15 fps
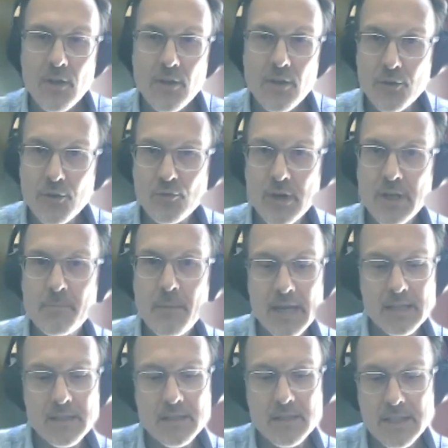The three
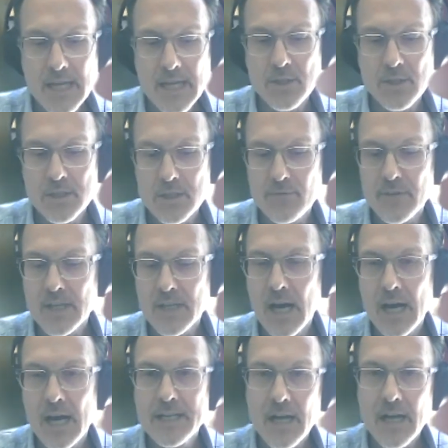main sections of the
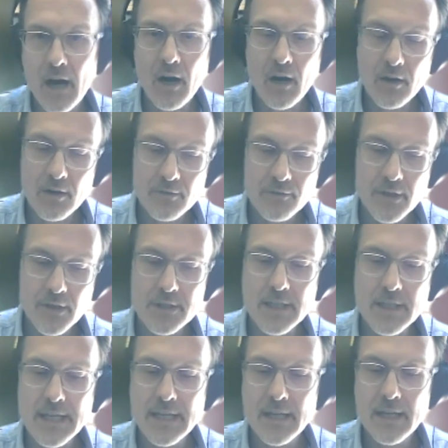guide are,
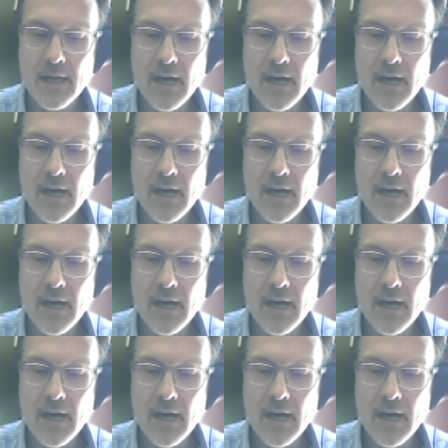firstly,